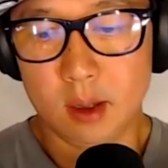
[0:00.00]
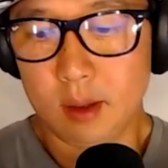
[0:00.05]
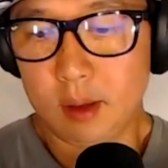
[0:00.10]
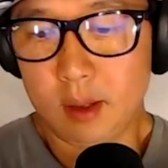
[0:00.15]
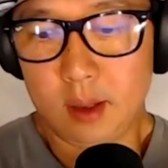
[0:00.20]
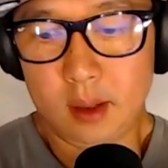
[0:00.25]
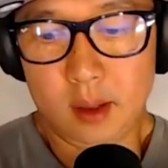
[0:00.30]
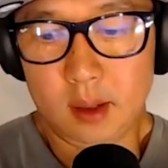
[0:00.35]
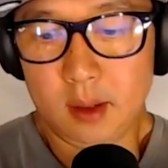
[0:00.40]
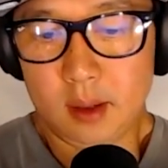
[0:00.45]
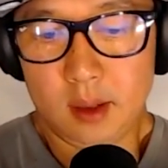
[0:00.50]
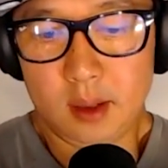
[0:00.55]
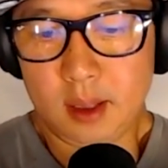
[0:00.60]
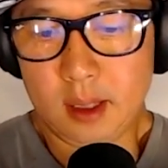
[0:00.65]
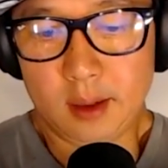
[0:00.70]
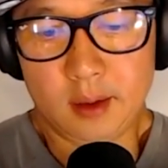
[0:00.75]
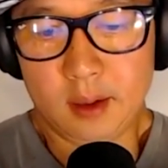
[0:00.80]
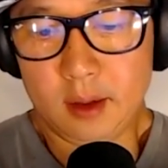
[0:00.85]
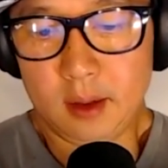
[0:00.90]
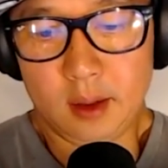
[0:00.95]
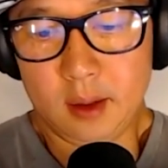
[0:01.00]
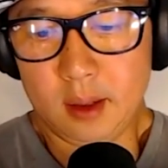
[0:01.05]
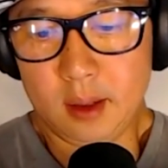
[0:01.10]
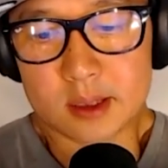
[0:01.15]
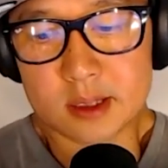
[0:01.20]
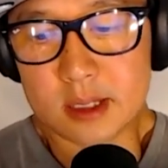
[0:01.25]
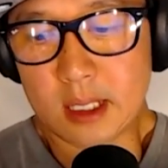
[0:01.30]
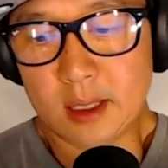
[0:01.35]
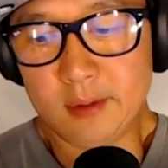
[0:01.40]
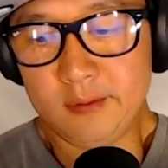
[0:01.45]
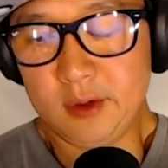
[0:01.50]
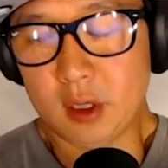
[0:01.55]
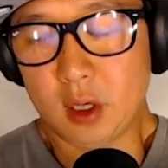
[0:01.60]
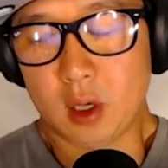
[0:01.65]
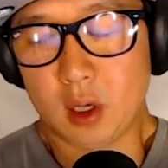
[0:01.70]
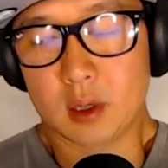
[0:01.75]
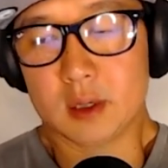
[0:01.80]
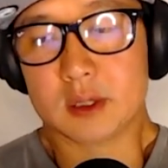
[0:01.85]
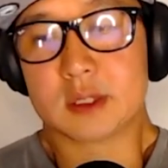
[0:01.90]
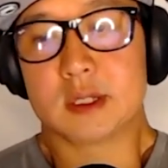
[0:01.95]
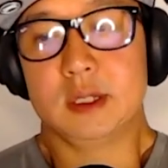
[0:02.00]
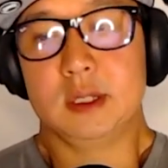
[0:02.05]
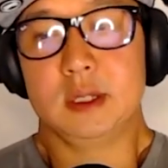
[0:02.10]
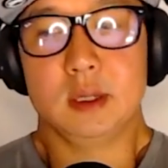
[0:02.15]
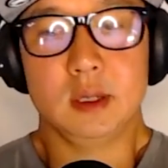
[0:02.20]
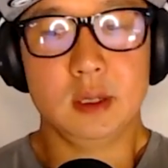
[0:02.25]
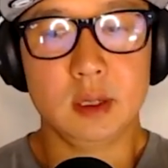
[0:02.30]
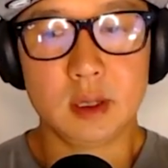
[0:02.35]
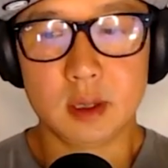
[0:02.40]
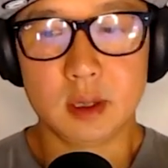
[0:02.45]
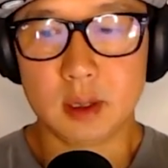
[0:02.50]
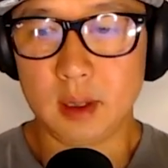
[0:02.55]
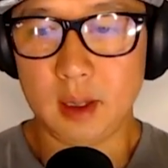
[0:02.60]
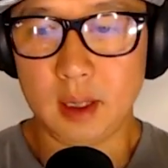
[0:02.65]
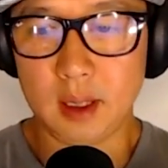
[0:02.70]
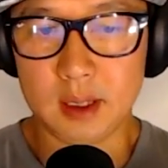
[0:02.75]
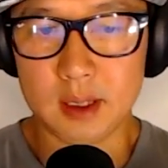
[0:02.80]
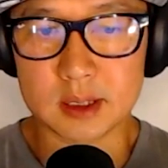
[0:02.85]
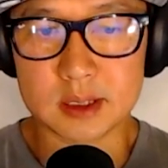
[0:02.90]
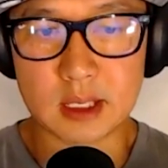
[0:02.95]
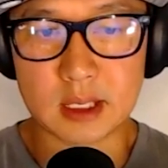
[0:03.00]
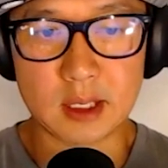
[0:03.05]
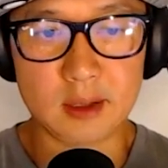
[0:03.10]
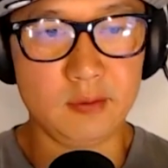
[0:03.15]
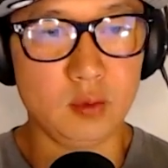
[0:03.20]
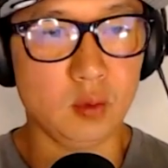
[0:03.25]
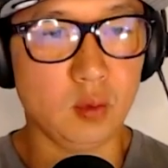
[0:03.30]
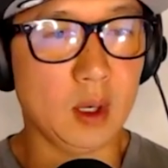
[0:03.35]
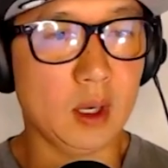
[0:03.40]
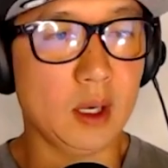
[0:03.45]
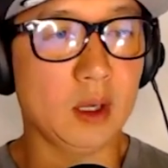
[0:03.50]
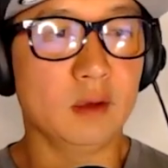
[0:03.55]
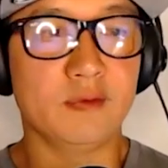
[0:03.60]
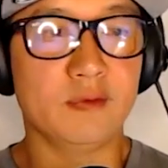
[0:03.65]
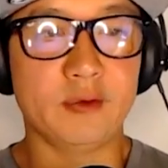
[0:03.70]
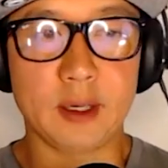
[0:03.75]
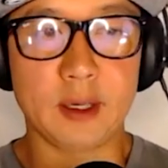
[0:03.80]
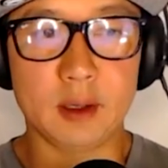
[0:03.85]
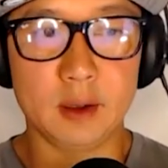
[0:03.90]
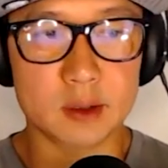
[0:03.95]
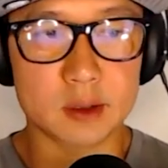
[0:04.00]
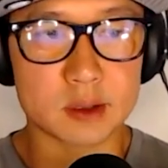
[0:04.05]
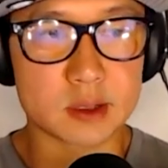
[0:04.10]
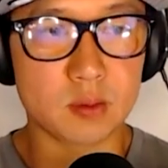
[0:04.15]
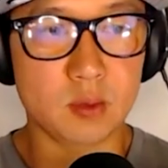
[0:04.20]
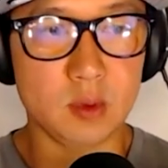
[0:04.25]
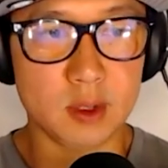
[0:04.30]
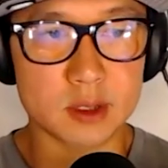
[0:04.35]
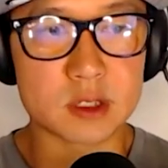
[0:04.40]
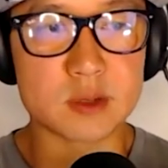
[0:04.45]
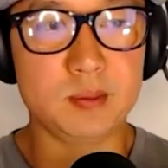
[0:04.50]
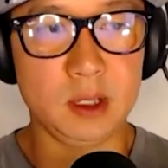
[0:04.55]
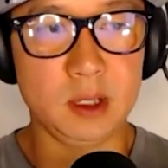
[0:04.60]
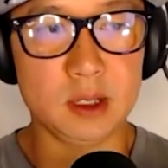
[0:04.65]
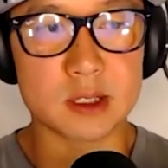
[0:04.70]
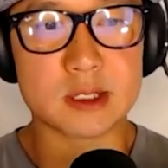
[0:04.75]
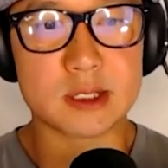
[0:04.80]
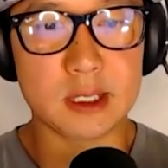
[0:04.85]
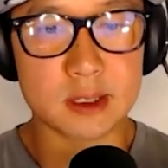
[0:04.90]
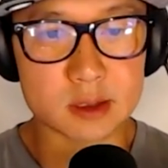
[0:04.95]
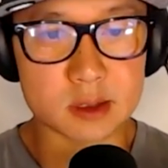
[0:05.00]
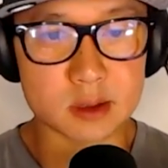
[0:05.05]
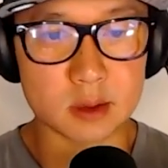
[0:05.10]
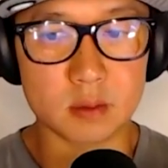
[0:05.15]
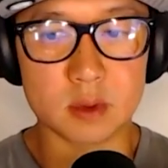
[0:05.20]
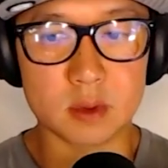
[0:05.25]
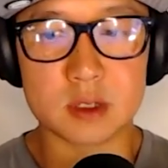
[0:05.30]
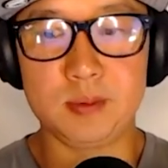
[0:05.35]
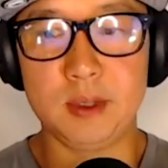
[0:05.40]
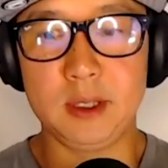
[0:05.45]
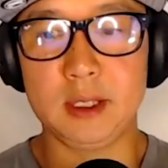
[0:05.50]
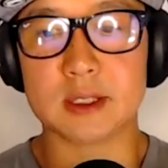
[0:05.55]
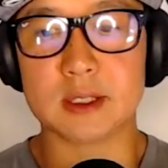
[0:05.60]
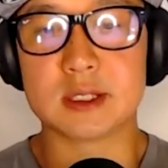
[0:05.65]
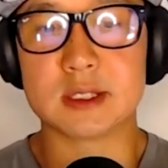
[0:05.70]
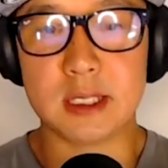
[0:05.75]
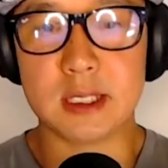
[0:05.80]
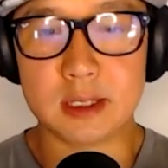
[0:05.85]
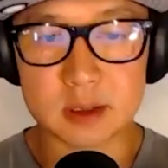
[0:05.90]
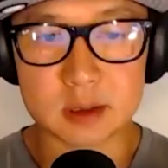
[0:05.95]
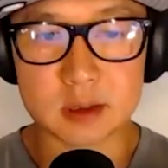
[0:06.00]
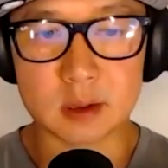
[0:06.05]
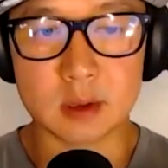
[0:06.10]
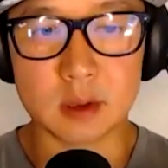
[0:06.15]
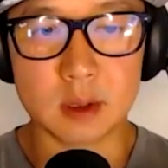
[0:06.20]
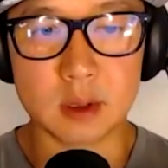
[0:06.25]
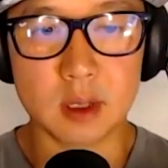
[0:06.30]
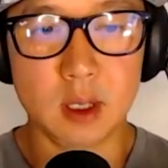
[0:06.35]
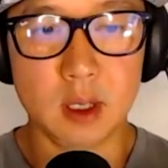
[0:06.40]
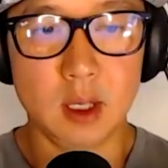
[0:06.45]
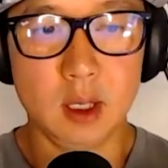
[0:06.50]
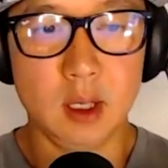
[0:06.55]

the the the it's not even arson and it's not even wildfires what's being censored what's being censored